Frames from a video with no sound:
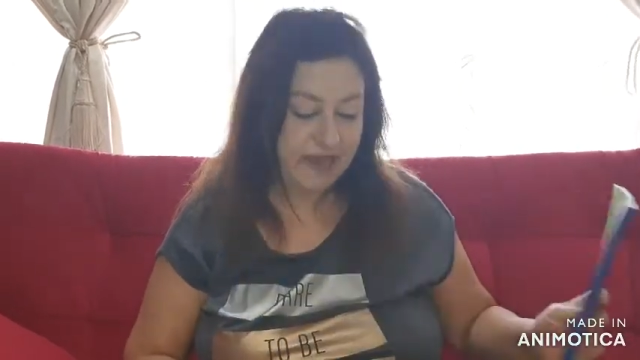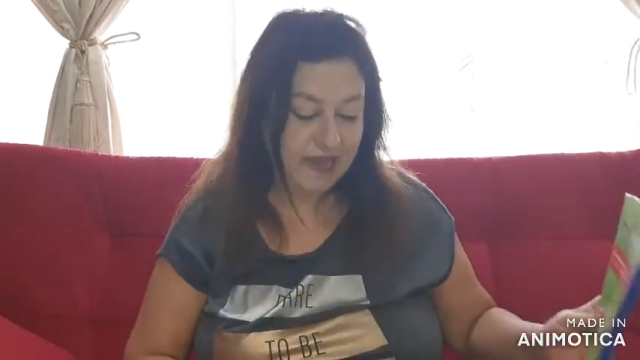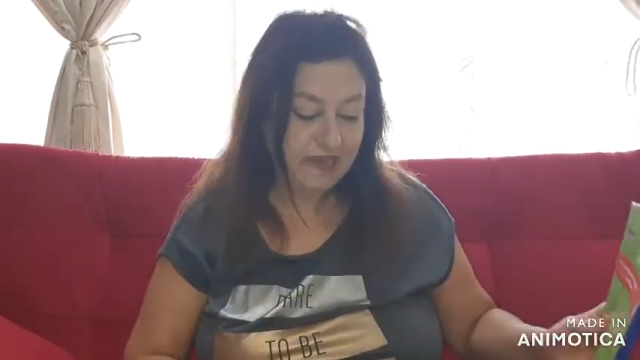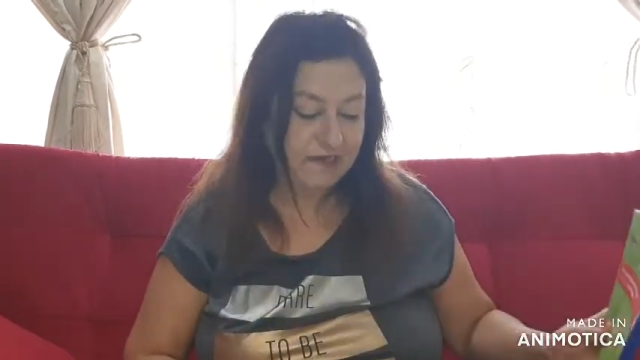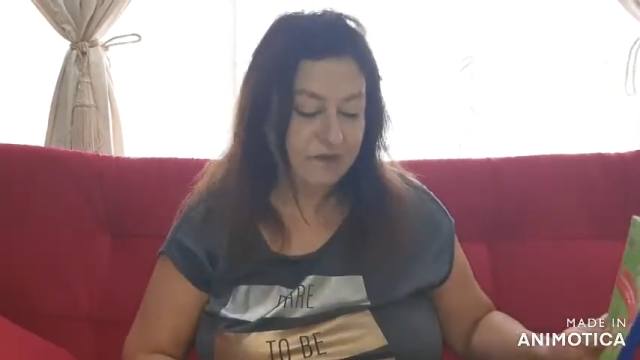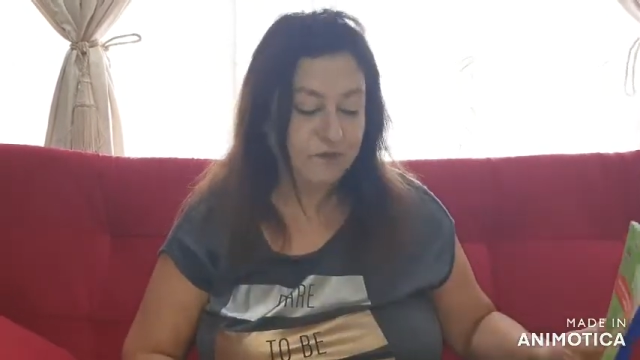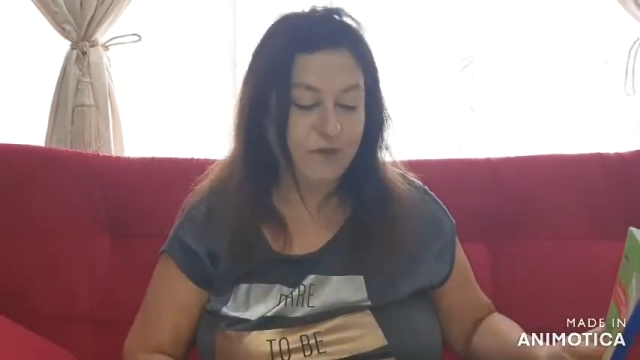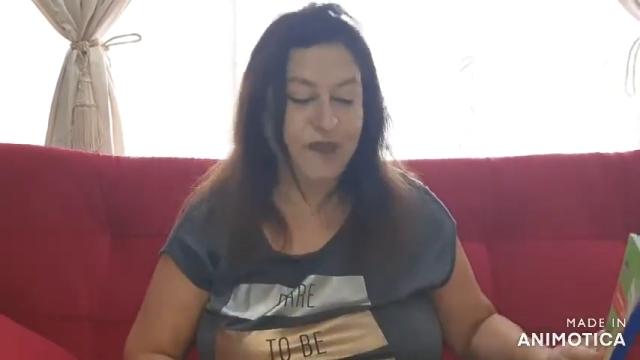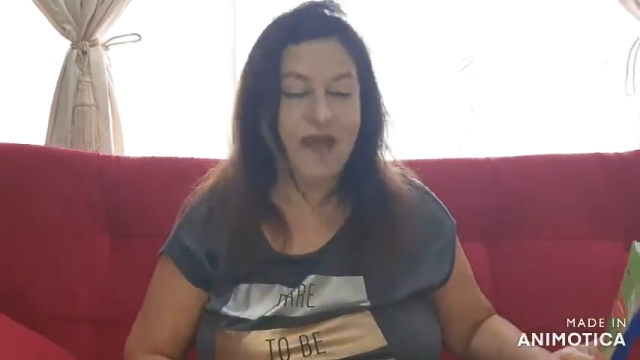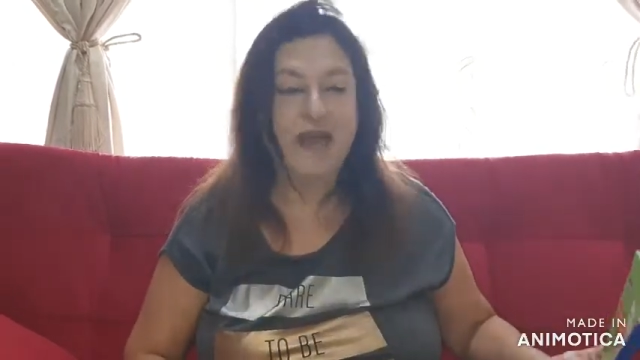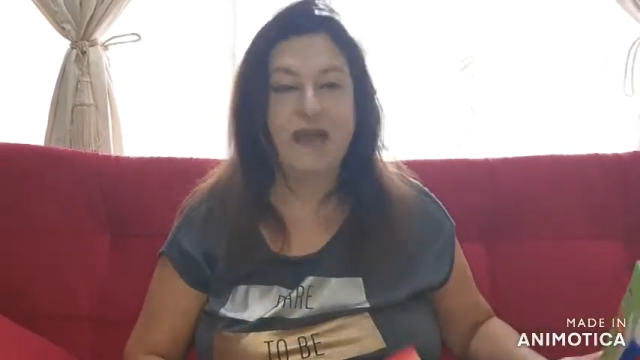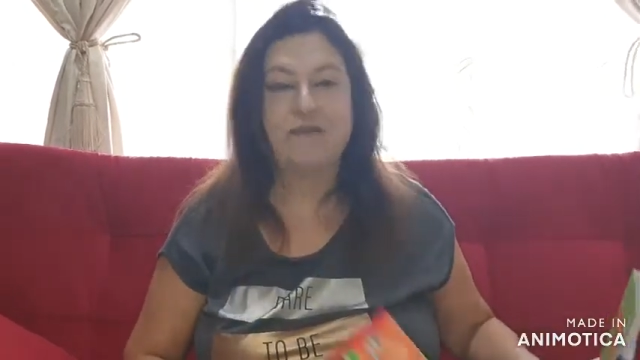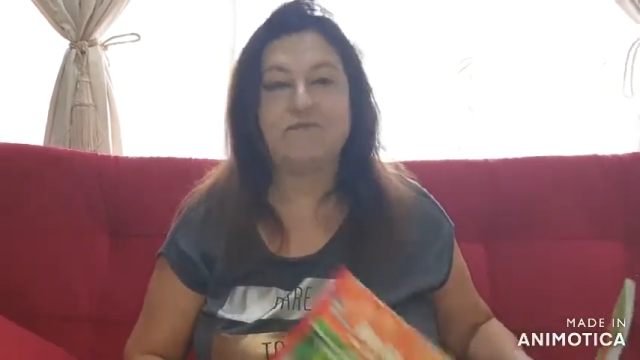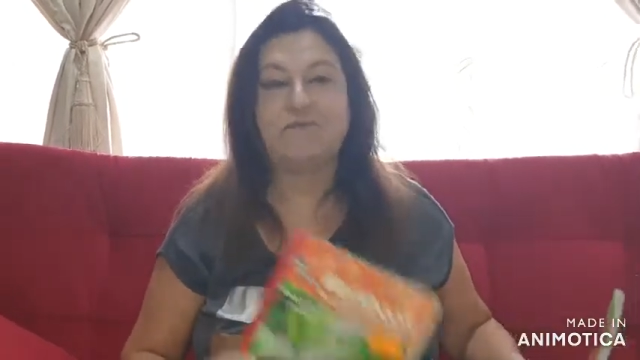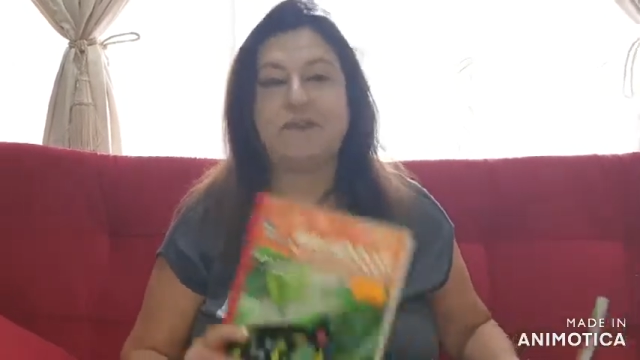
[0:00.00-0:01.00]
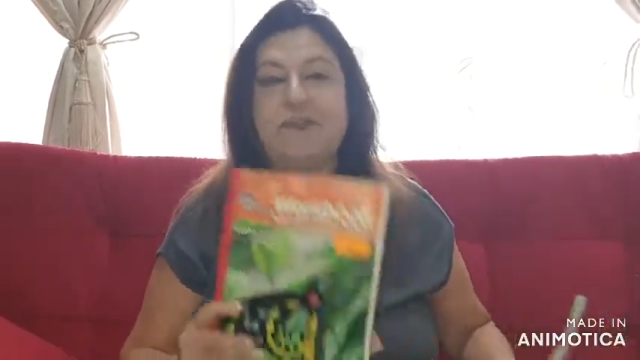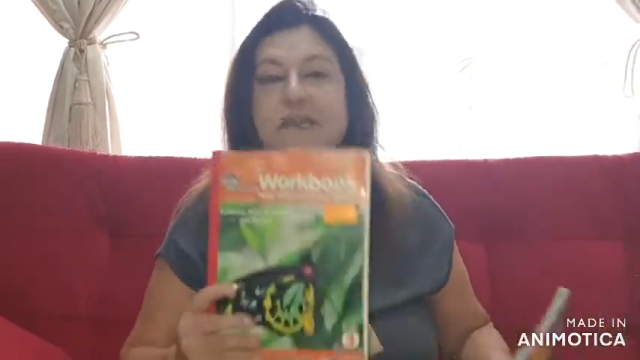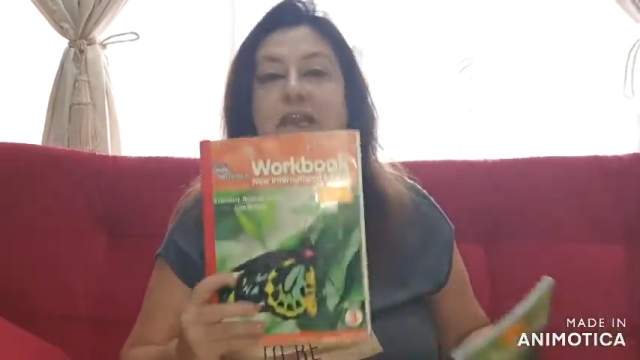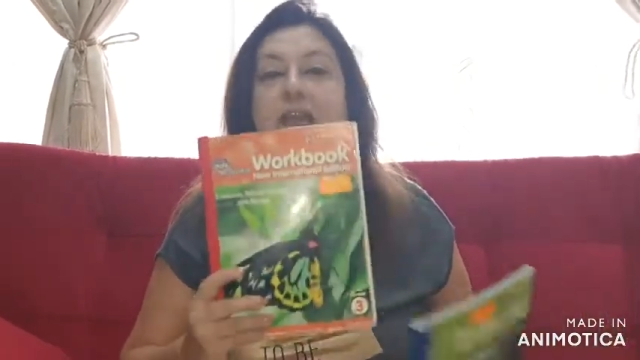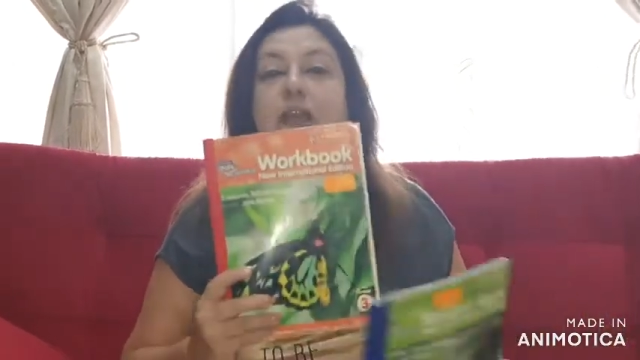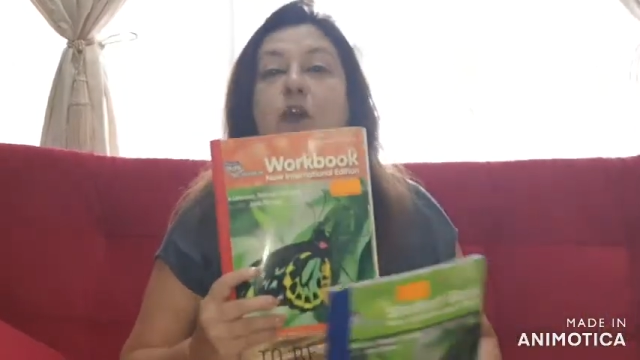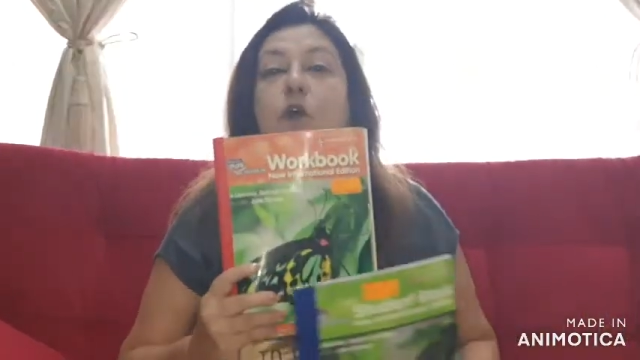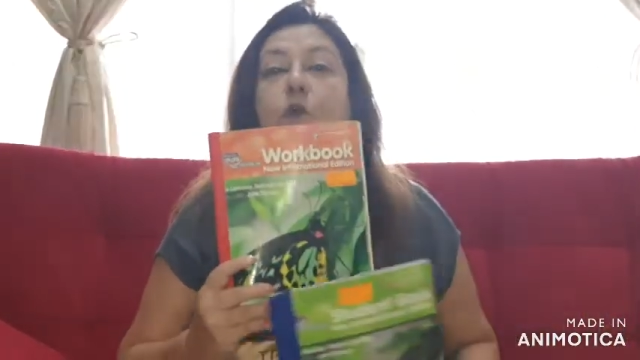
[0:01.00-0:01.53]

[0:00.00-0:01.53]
and you have the